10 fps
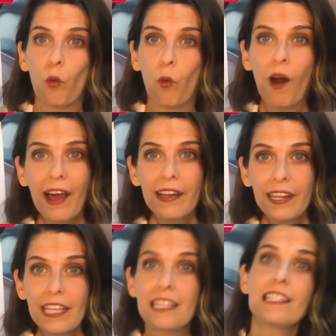what
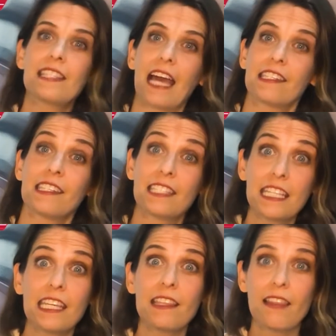is that
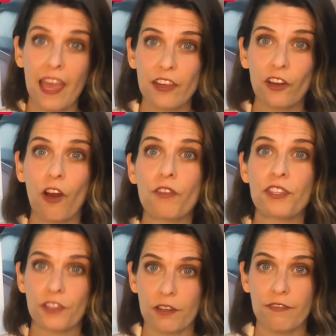sticky layer on the
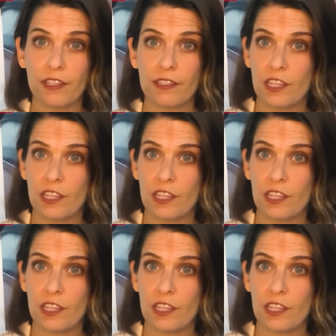surface?